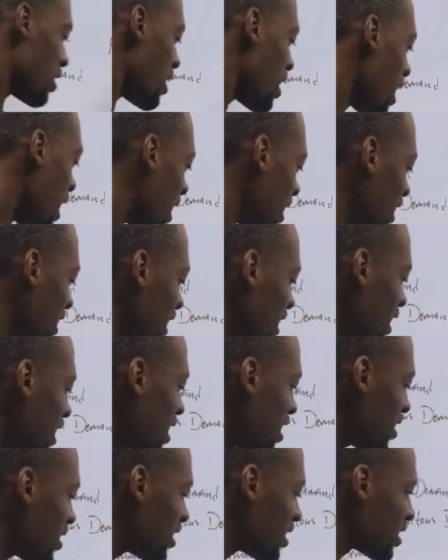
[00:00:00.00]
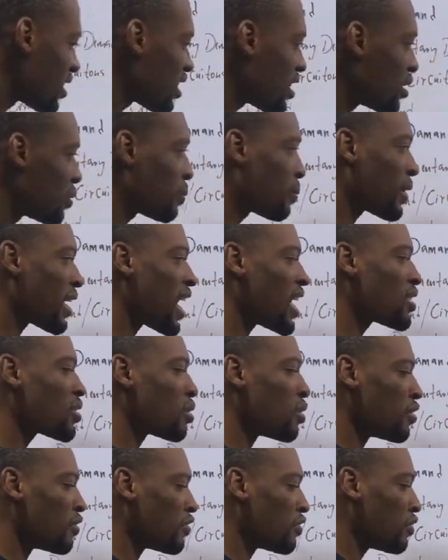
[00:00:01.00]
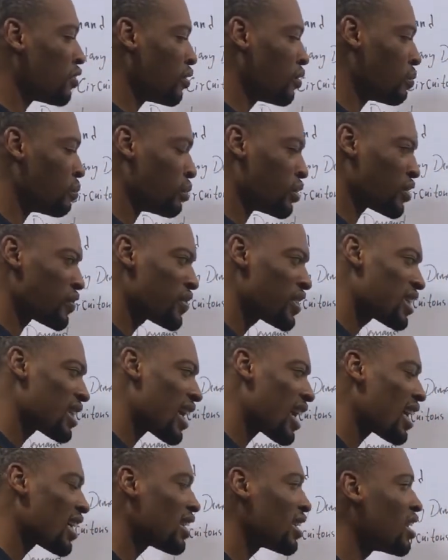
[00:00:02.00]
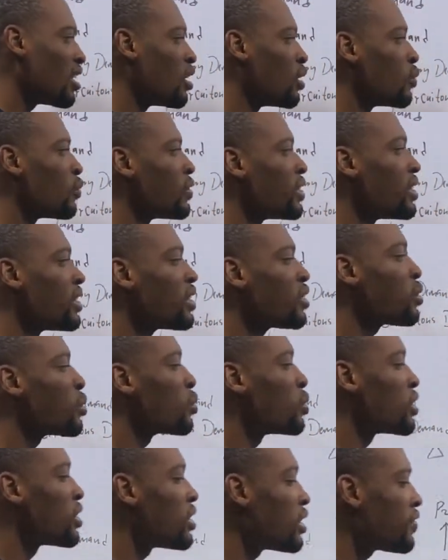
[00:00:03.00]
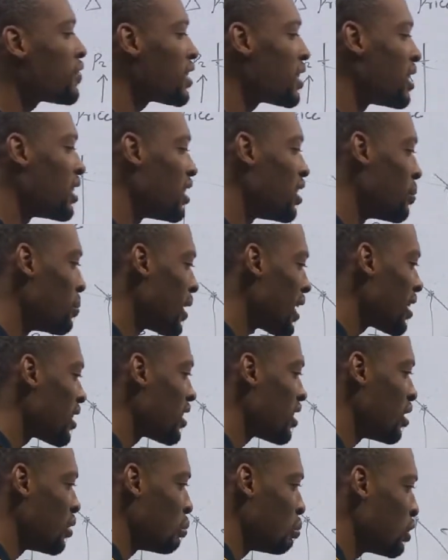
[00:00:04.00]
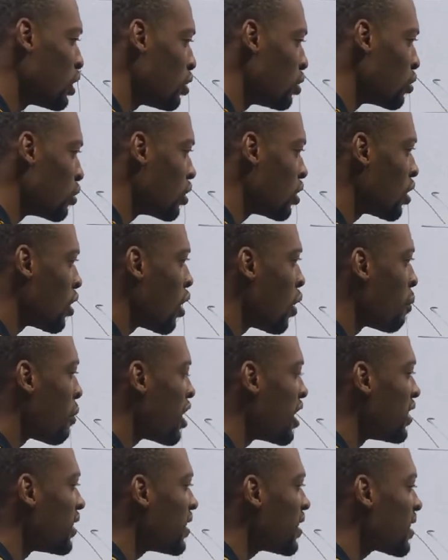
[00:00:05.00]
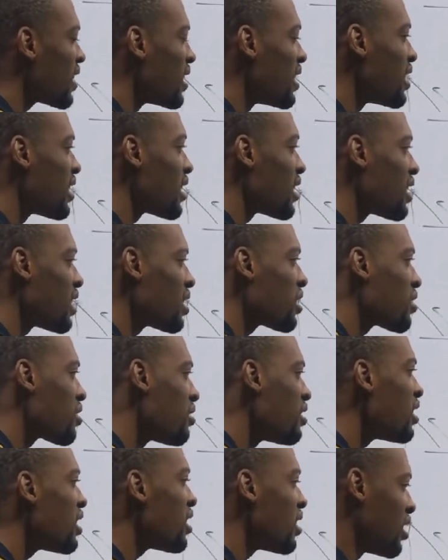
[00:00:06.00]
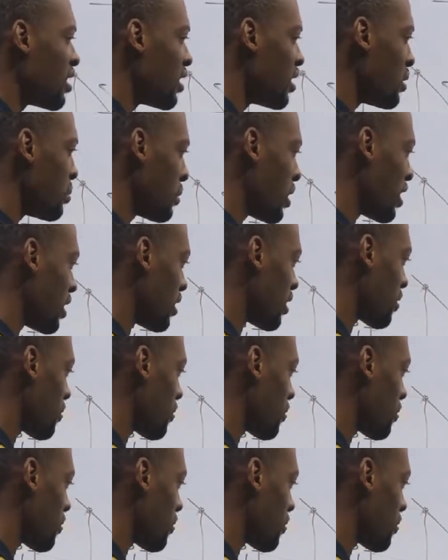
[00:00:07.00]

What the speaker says: an increase in price of Bonvita will lead to shift in demand in Milo. But in this case, increase in demand.